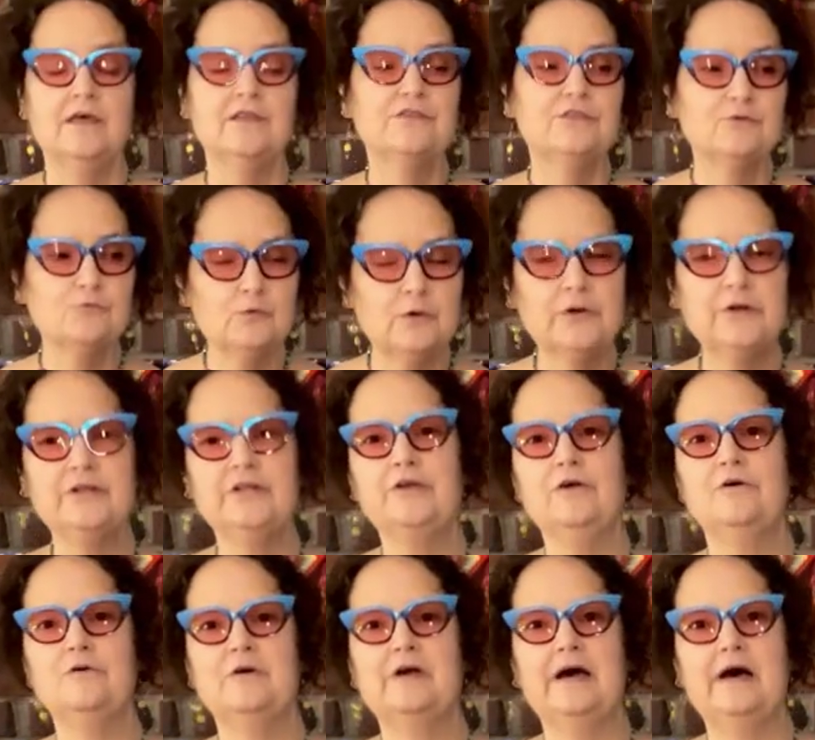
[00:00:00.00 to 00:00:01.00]
The word
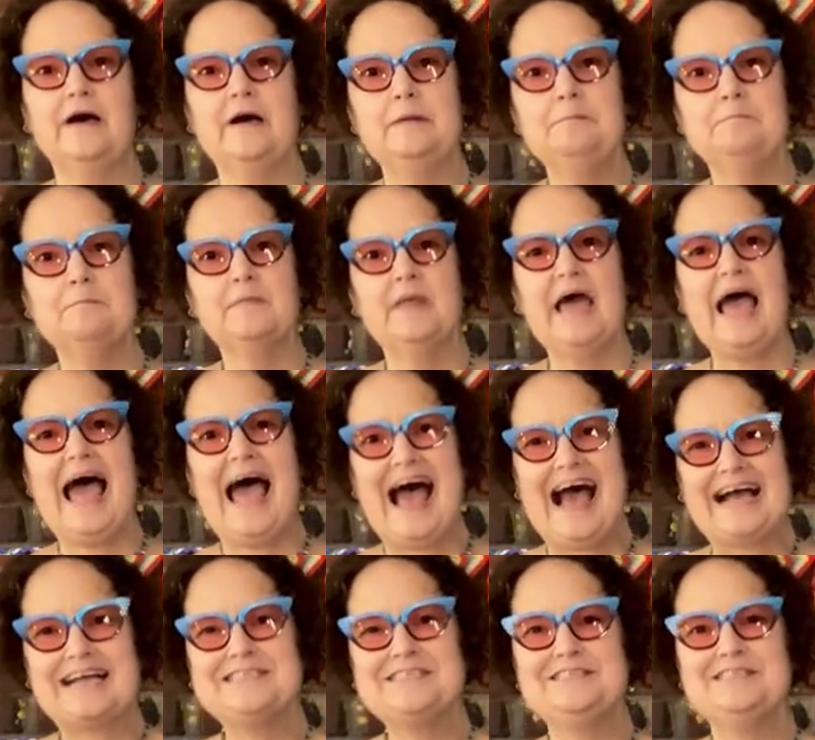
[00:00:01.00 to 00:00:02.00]
yoga
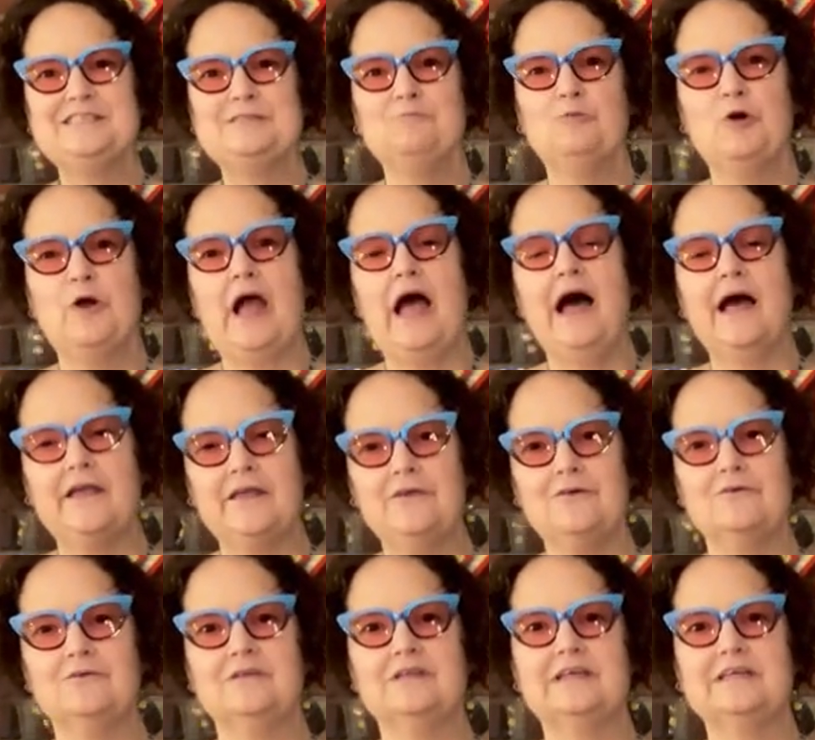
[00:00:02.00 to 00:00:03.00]
actually more
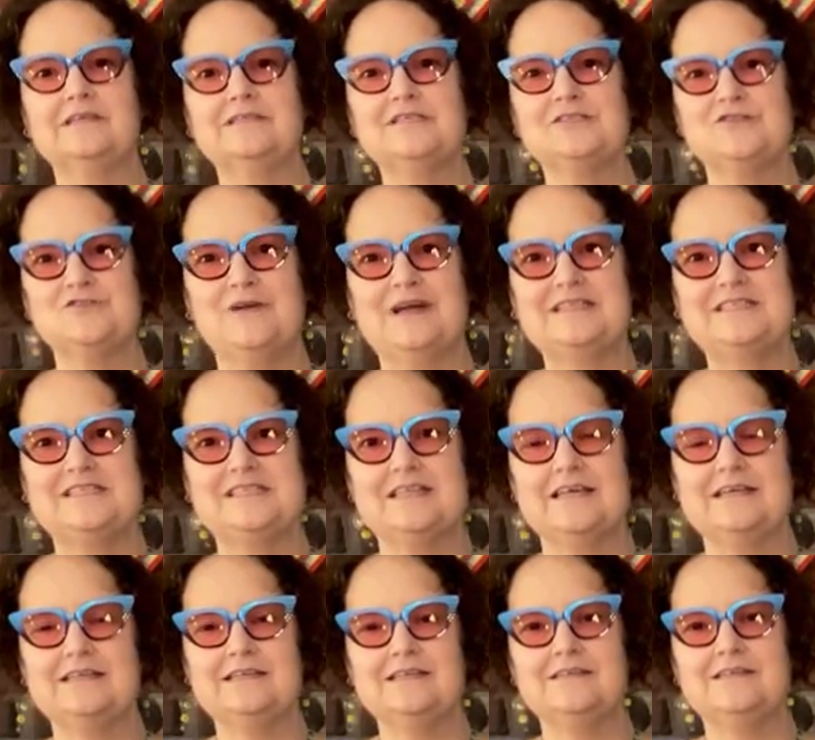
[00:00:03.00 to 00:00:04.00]
accurately is
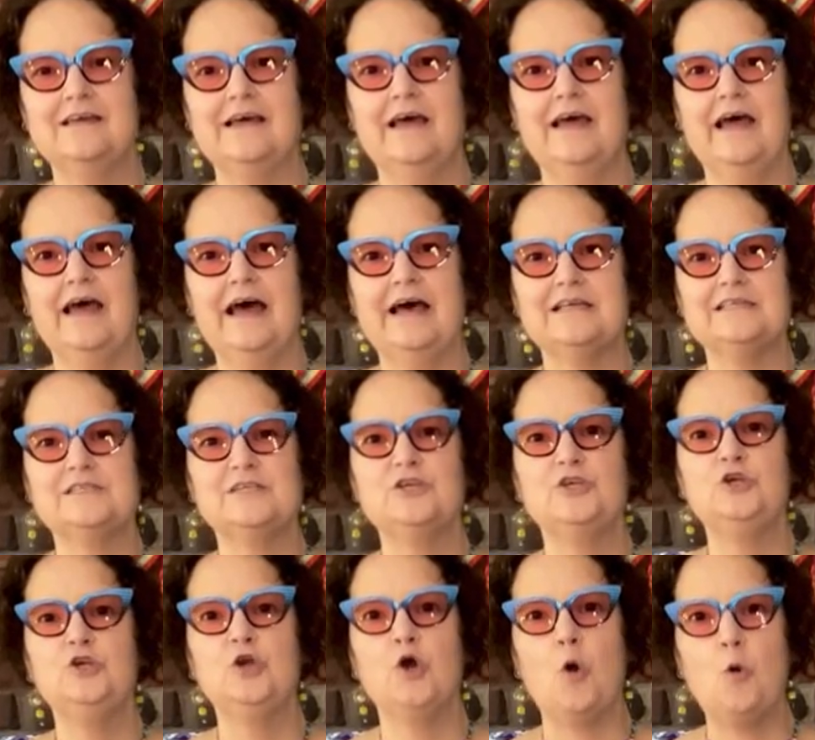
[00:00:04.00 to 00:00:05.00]
translated as
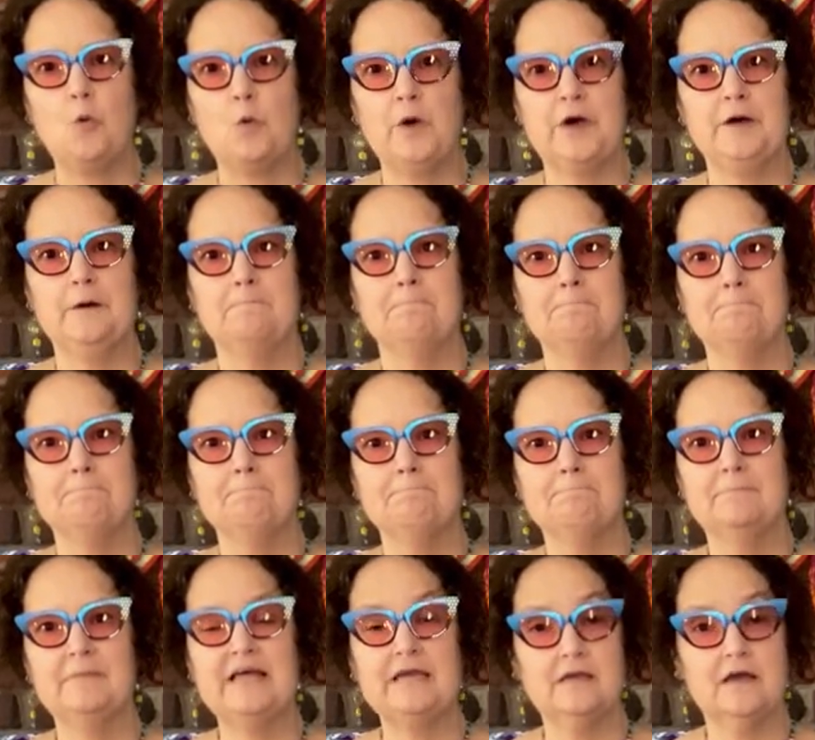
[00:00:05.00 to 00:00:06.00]
yoke,
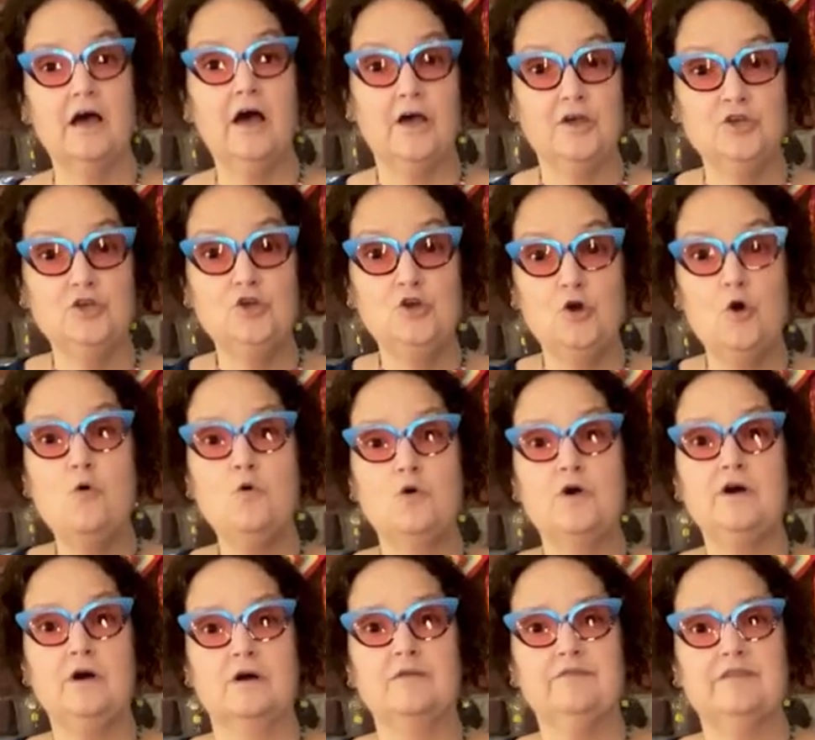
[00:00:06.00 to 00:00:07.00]
like a yoke
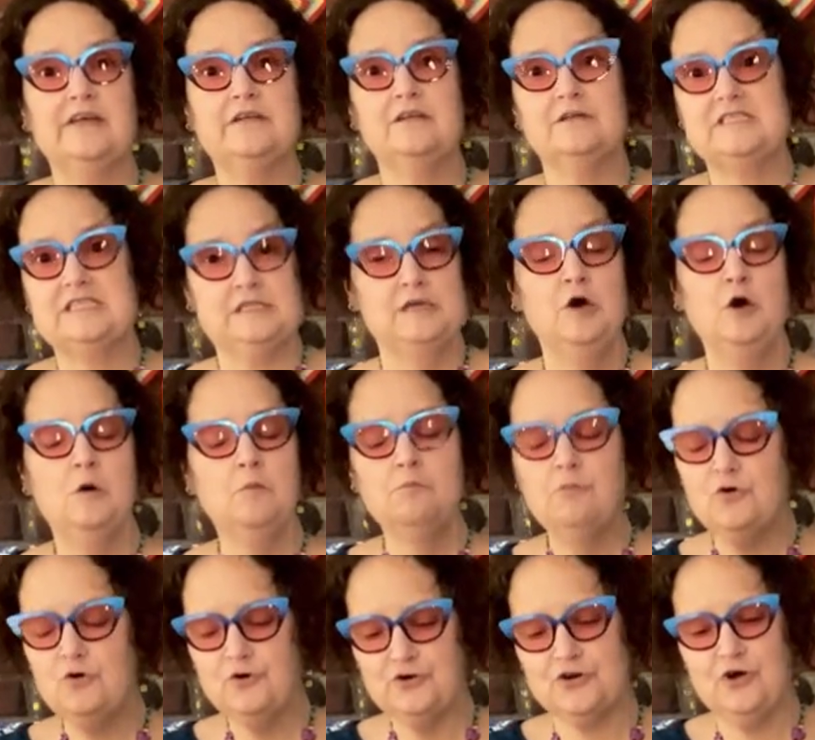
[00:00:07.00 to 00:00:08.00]
that is
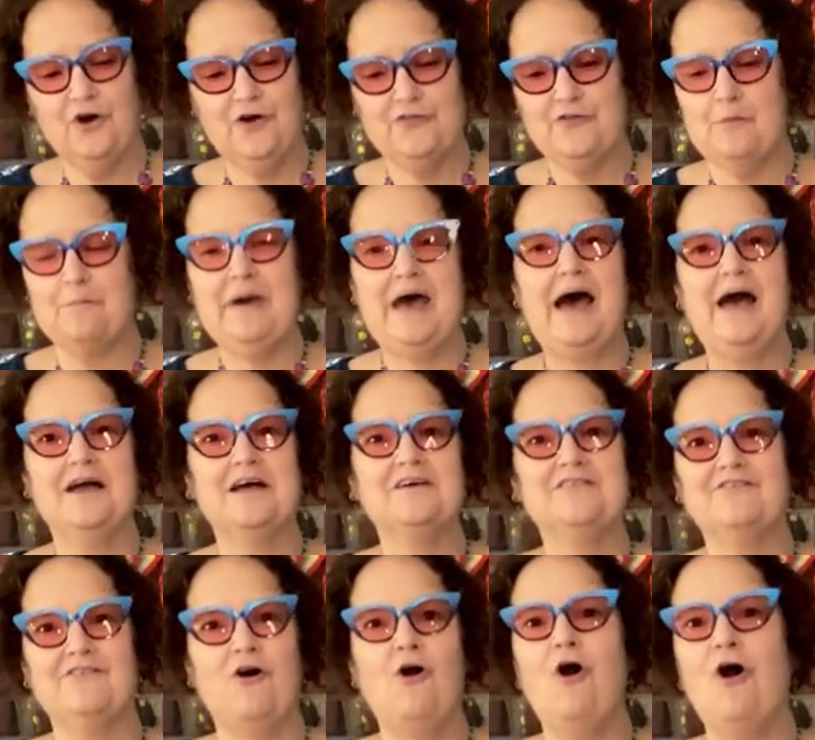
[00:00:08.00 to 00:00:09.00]
put on the back
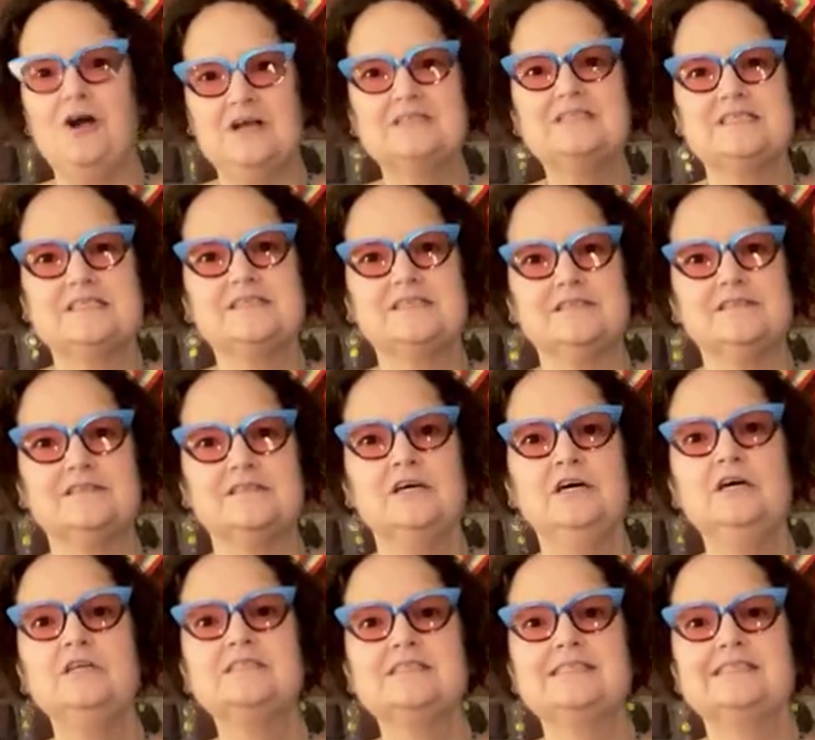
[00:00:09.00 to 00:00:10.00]
of oxen
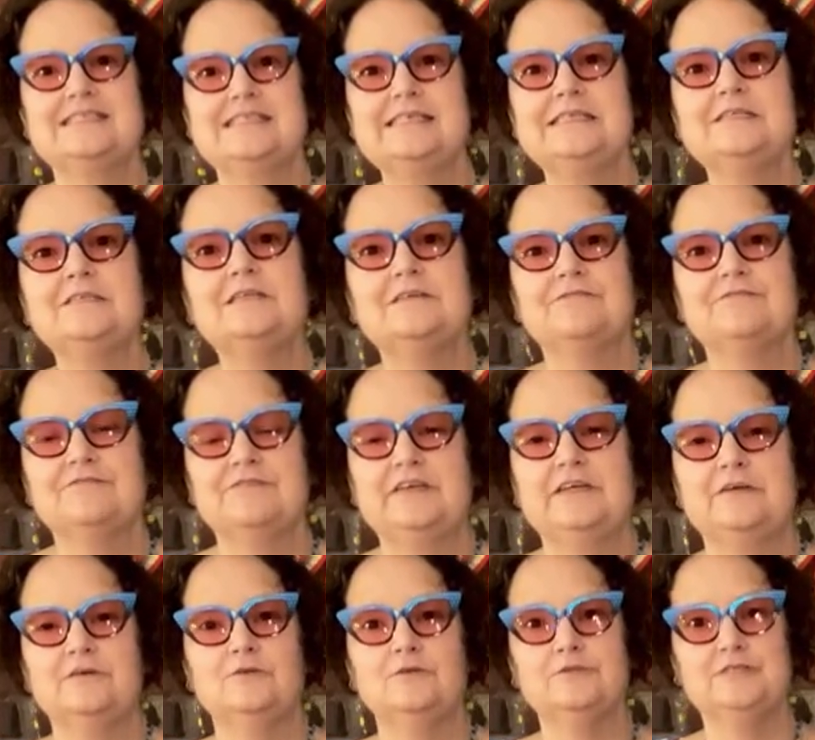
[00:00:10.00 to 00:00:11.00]
to till a
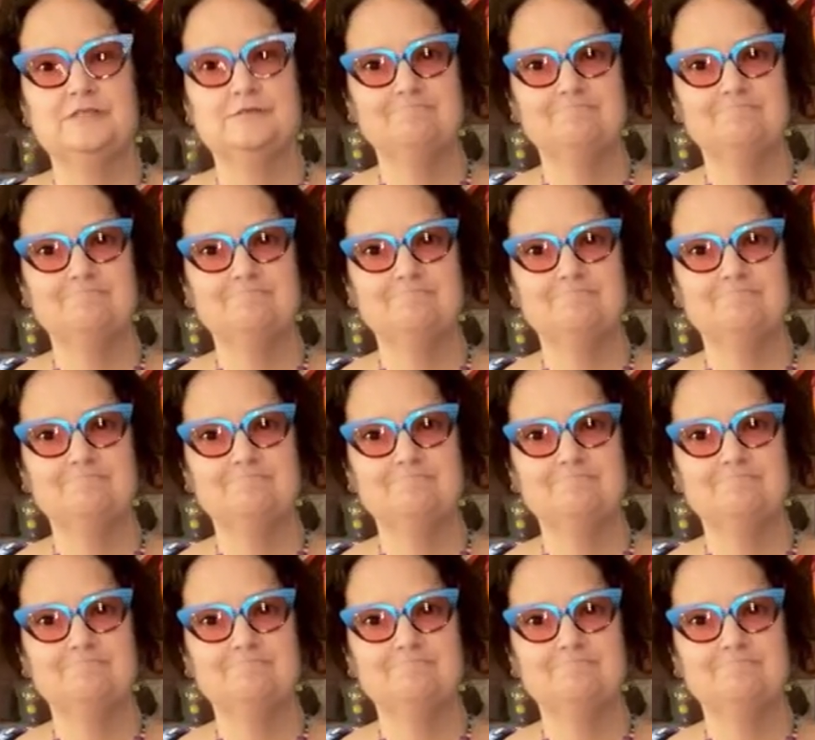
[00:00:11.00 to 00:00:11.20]
field.